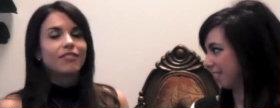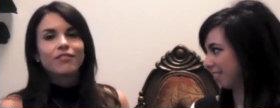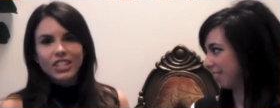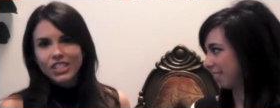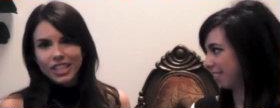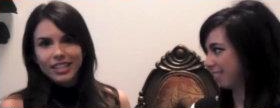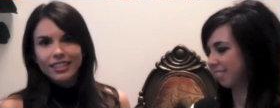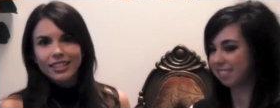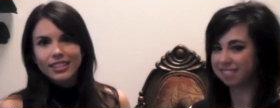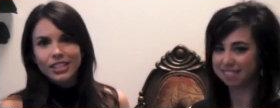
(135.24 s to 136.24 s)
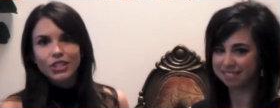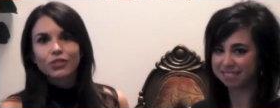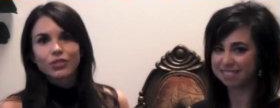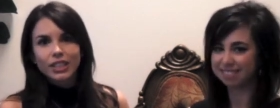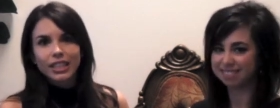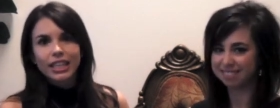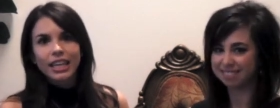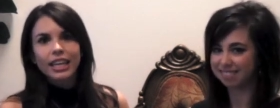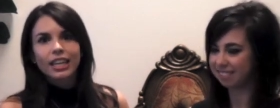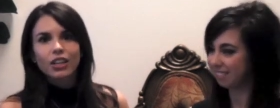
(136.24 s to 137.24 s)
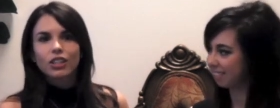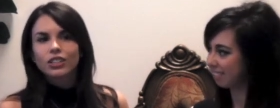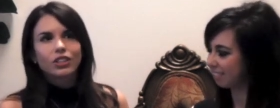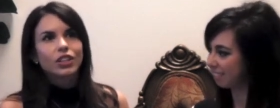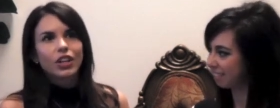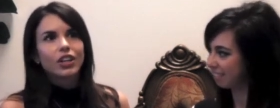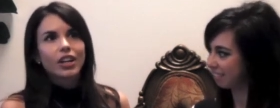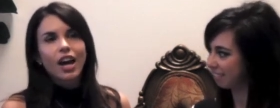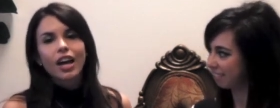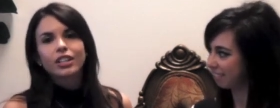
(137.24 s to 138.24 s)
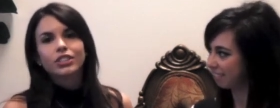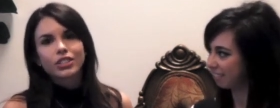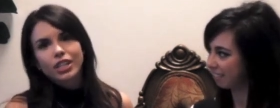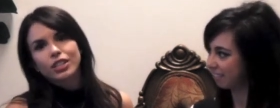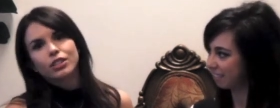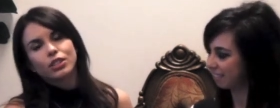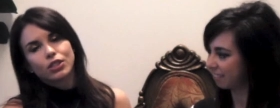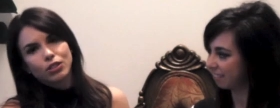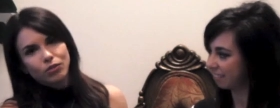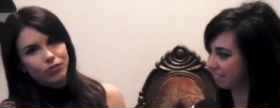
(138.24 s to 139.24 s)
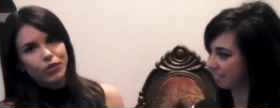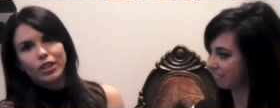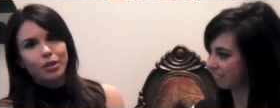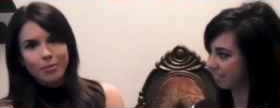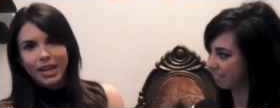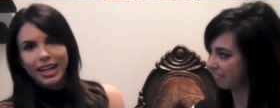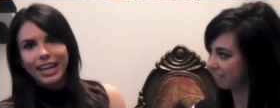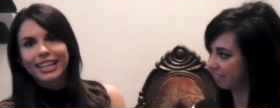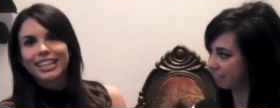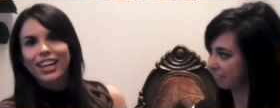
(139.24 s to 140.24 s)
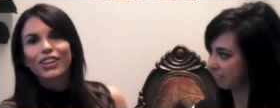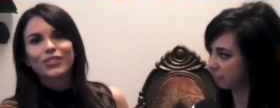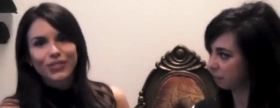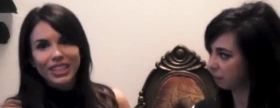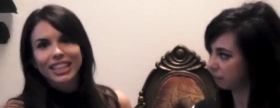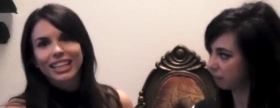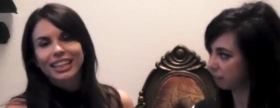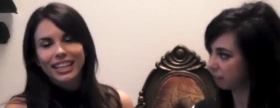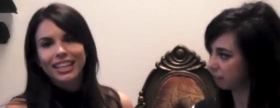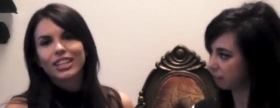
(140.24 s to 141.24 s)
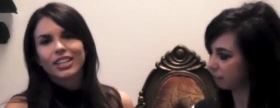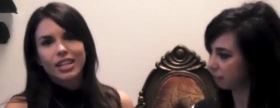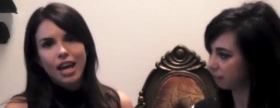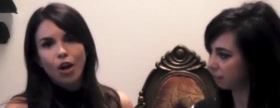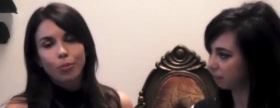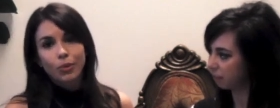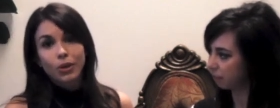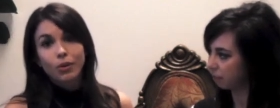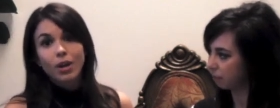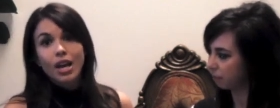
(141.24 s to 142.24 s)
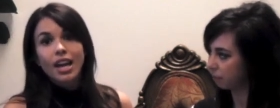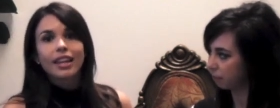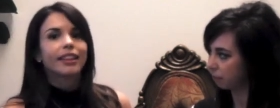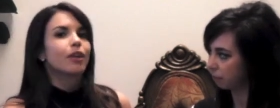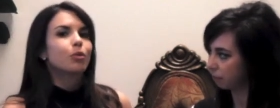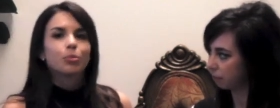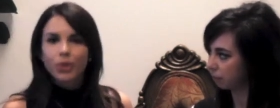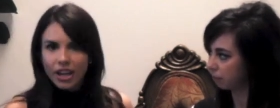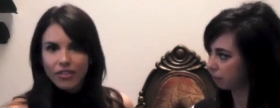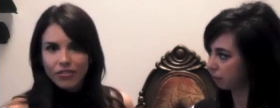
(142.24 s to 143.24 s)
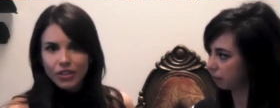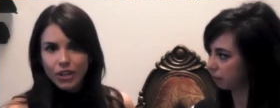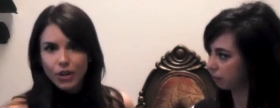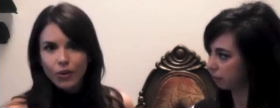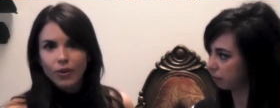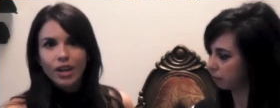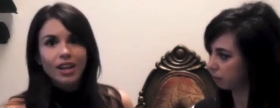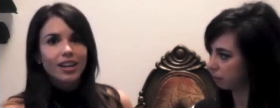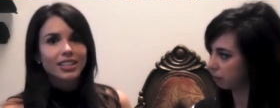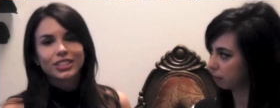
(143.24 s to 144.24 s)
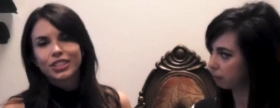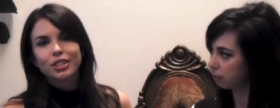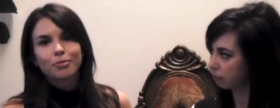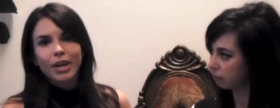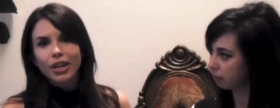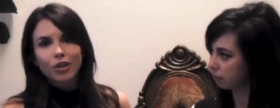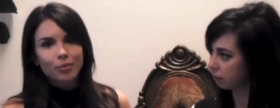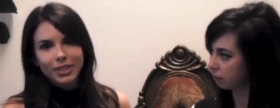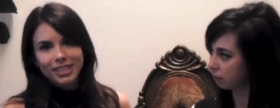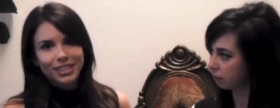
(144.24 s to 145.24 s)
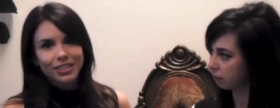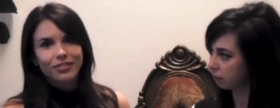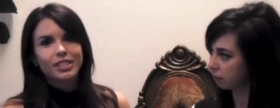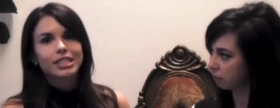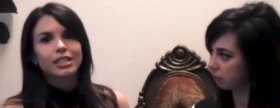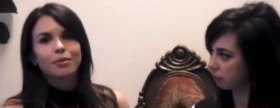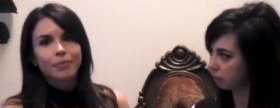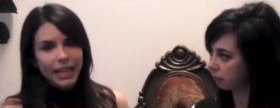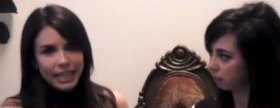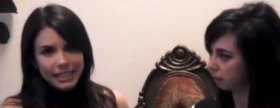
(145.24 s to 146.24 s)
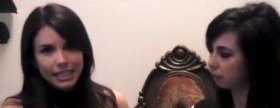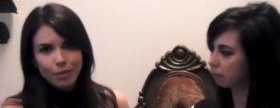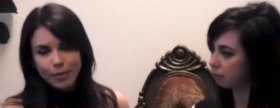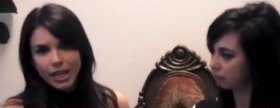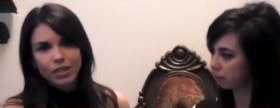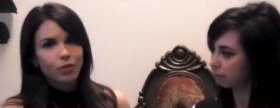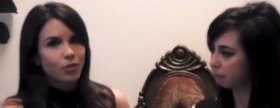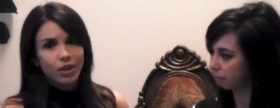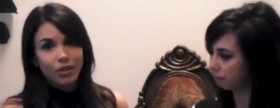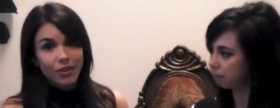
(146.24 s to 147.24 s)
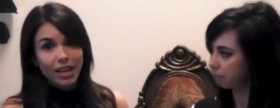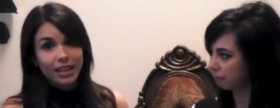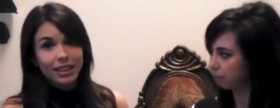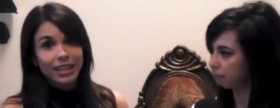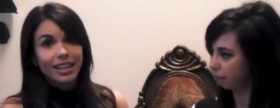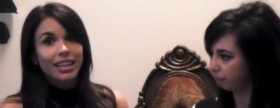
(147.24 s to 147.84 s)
Speaker 1: vision to really, they're not just for the money. They are really here to help you, and they will pray for you. Attorney Michael Blickensderfer is an amazing man to work with.